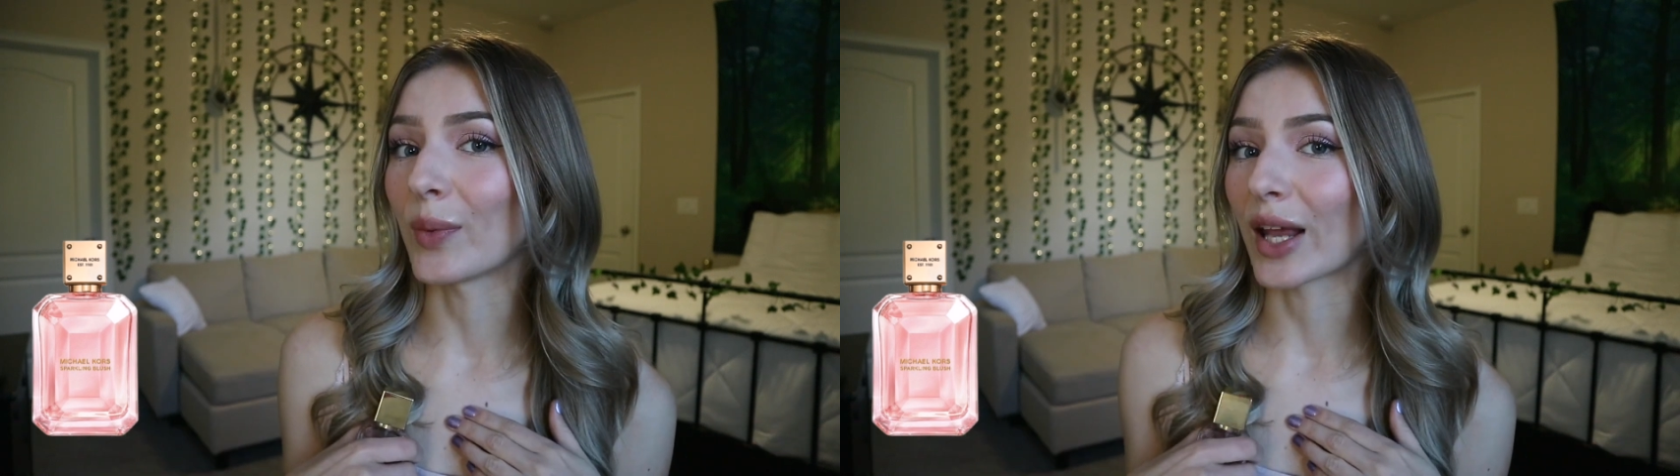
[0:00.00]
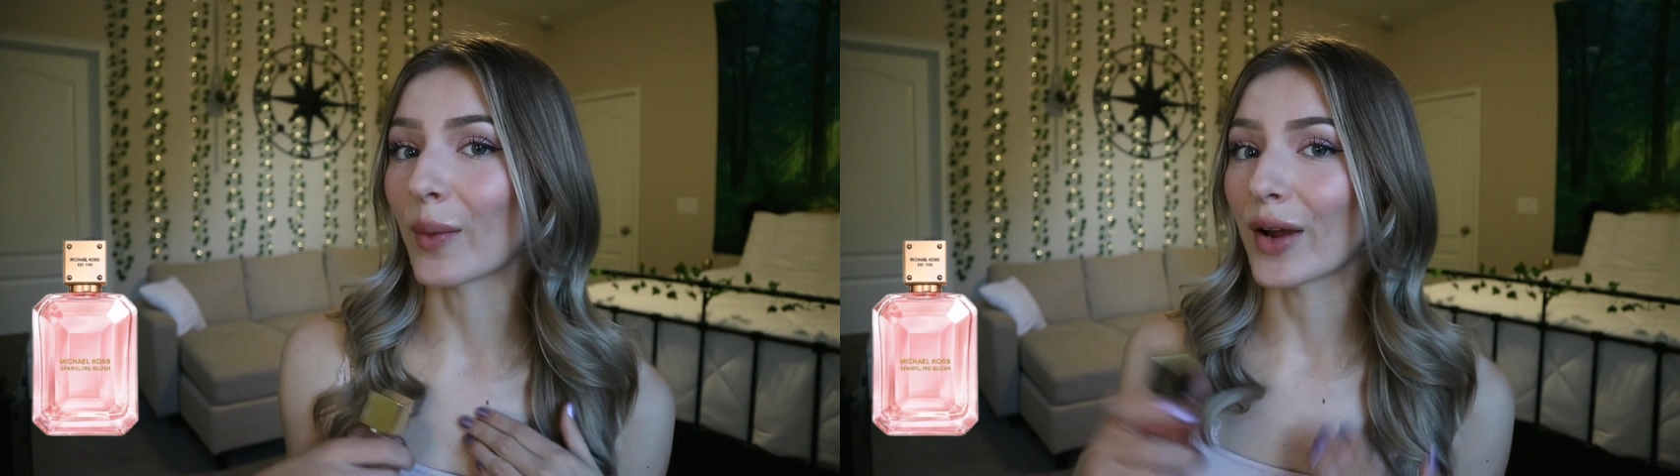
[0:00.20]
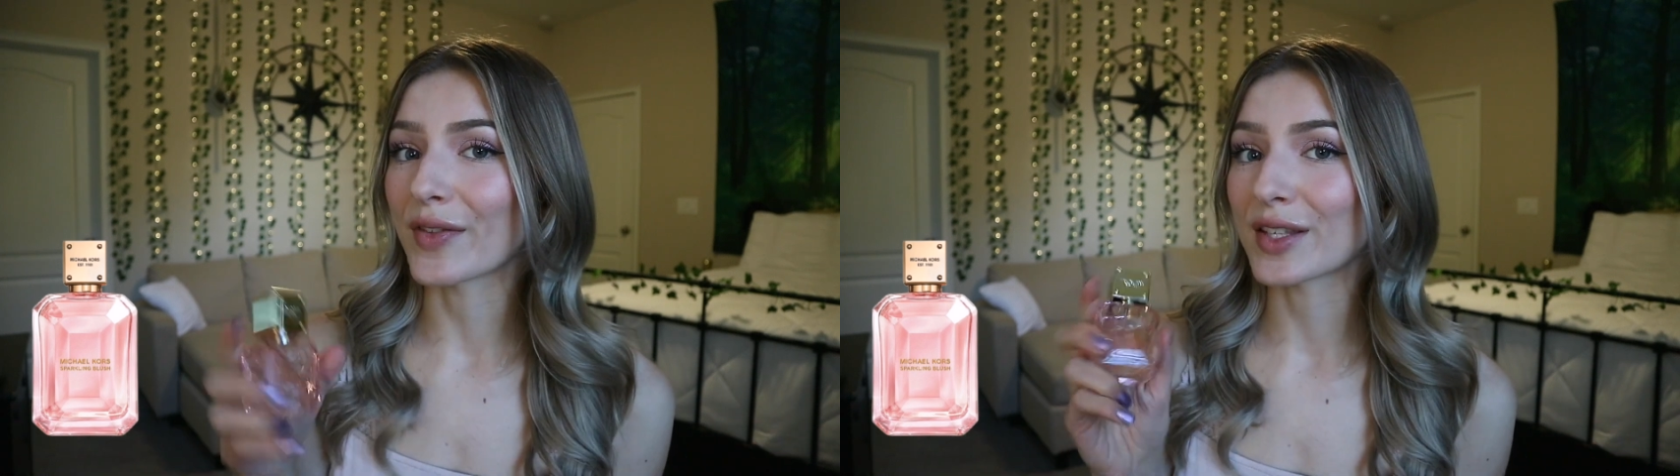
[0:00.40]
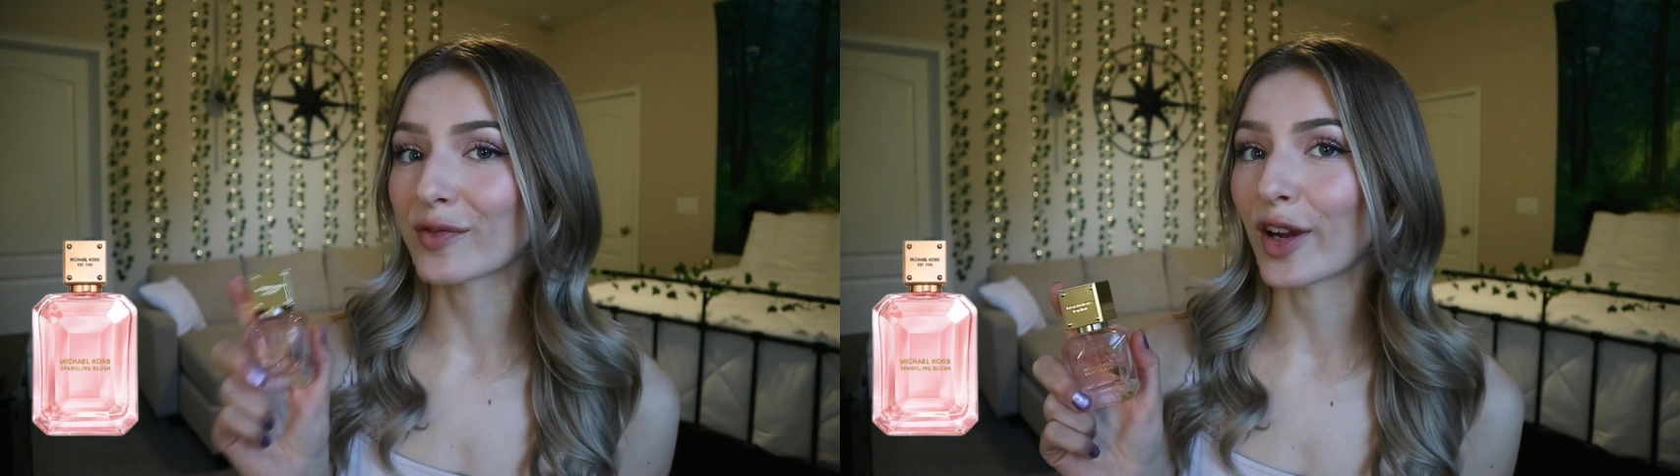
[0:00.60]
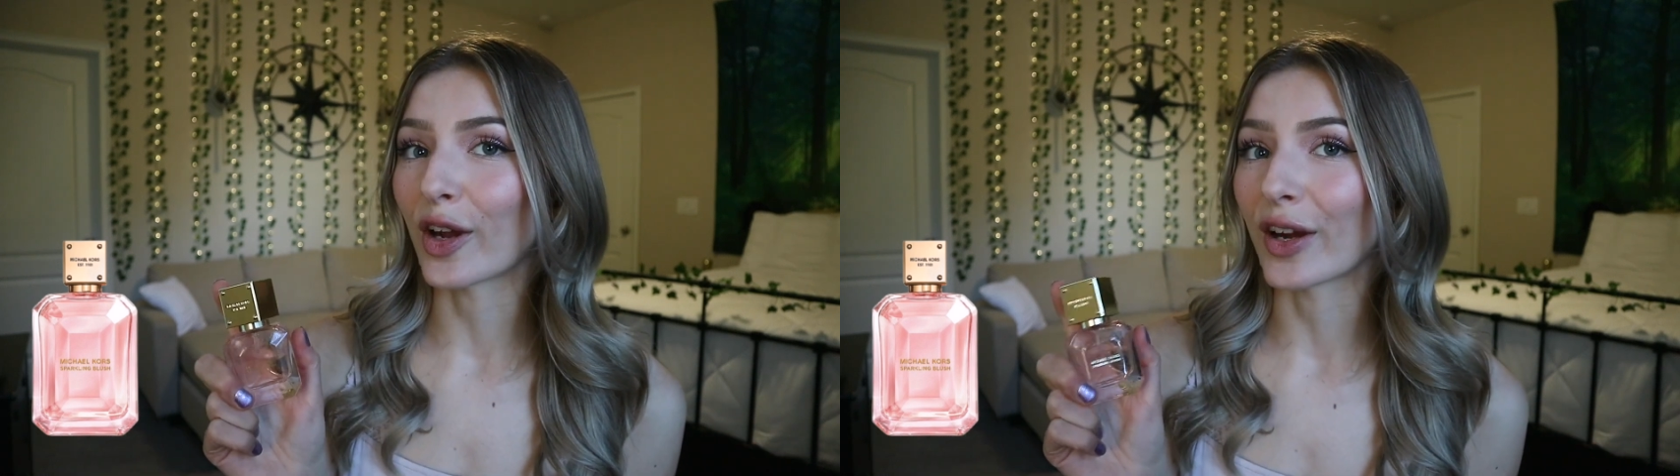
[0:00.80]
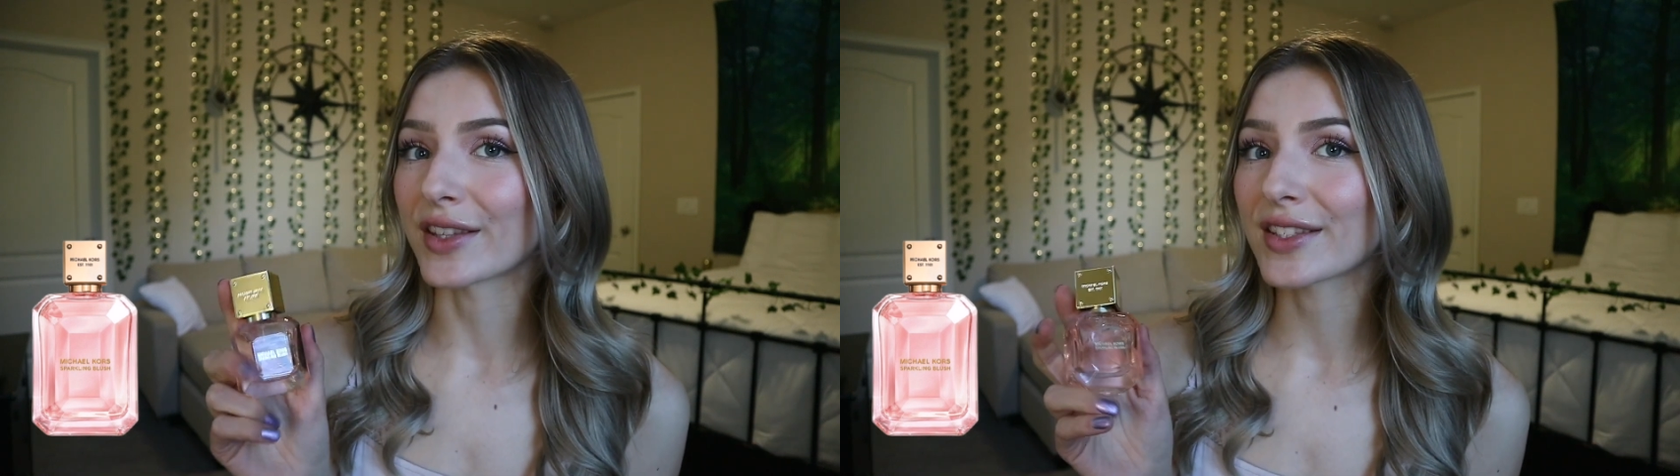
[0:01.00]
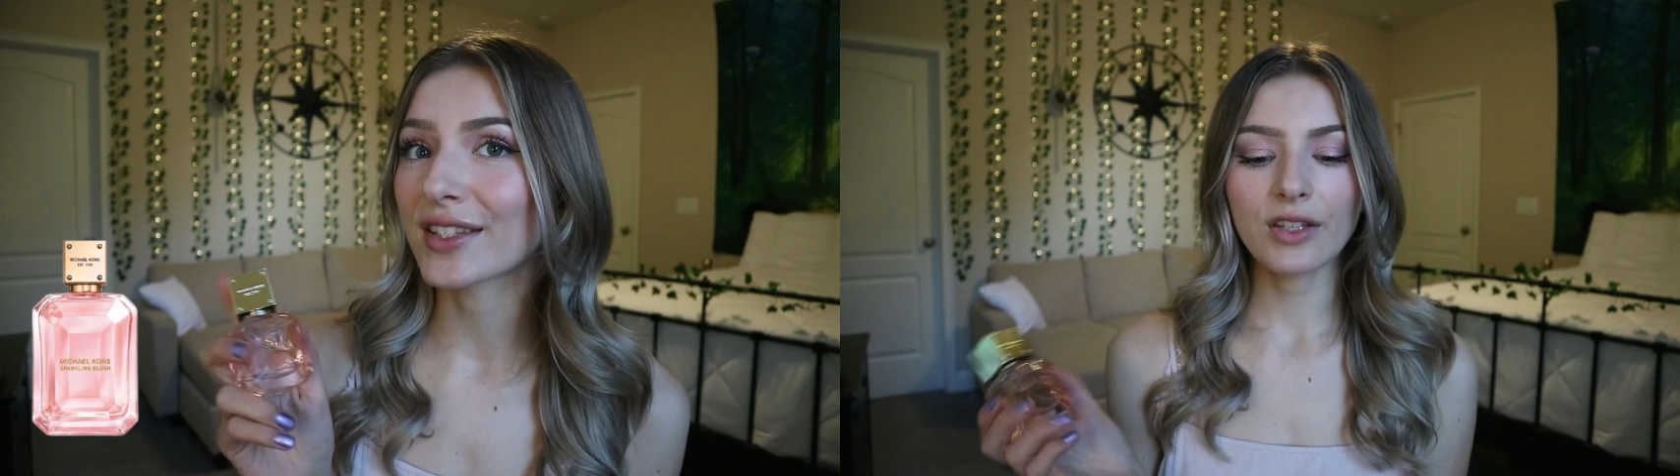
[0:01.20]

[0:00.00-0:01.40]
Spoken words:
when I wear this fragrance.